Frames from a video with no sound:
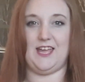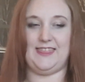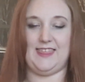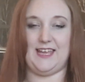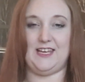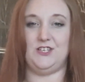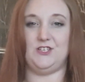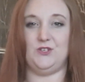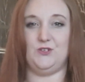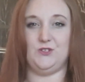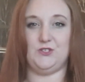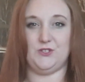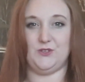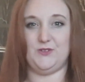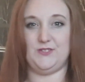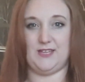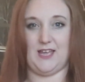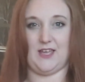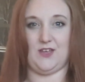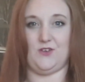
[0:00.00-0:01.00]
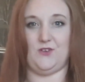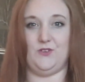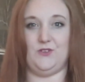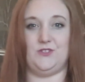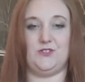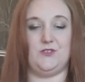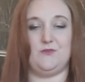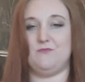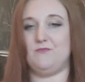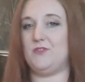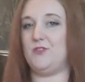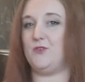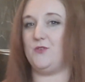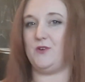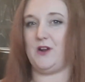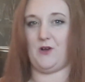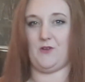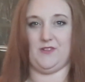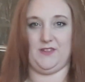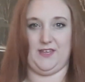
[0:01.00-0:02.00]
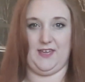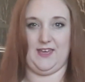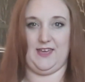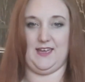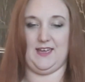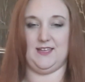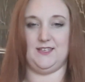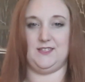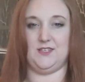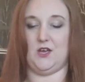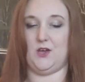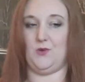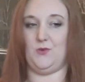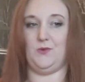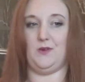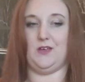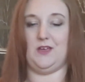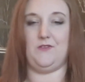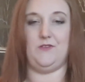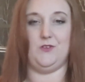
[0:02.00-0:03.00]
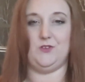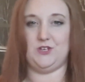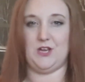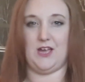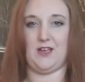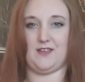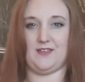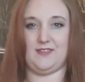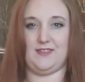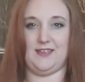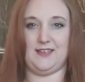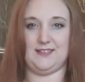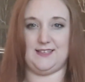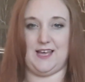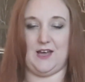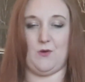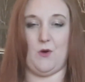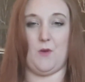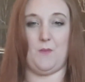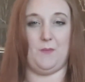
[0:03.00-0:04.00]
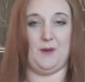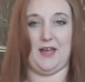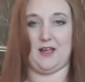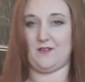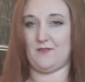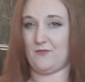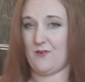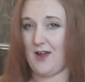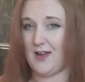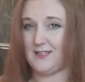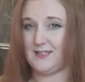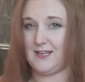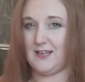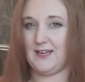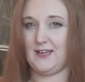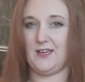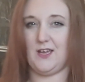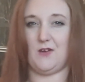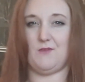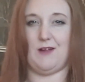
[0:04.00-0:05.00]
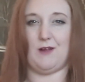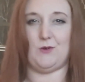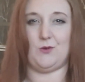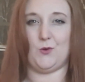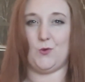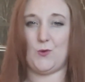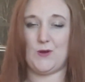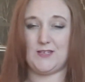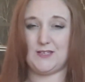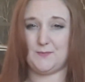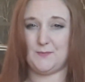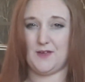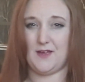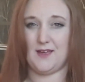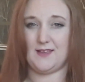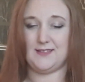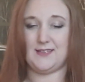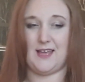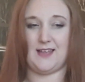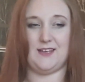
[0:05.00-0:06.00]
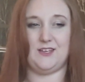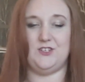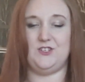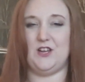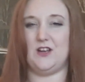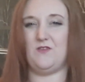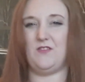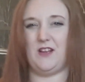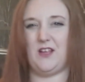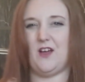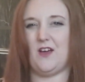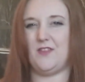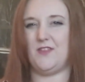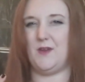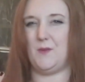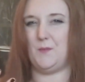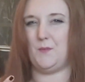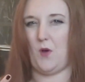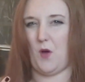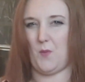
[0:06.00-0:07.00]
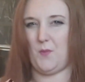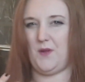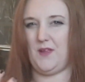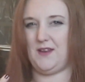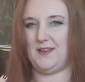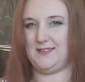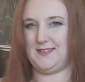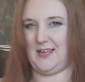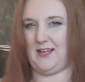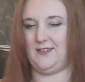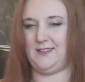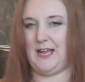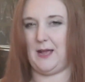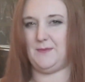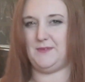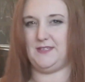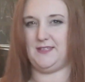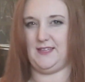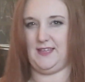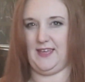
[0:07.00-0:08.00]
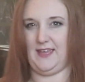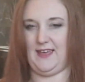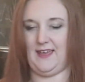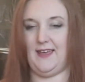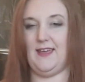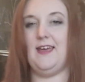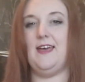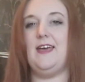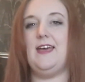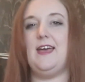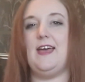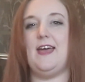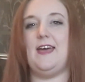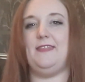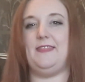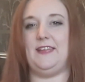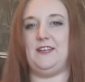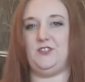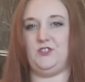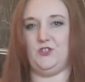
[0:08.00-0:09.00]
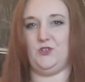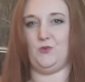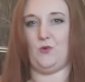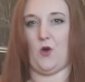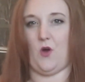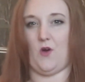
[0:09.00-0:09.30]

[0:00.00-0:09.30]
They do sales throughout the year, so if you check things out on Black Friday, around Christmas, and at generally other popular sale times in the year, they do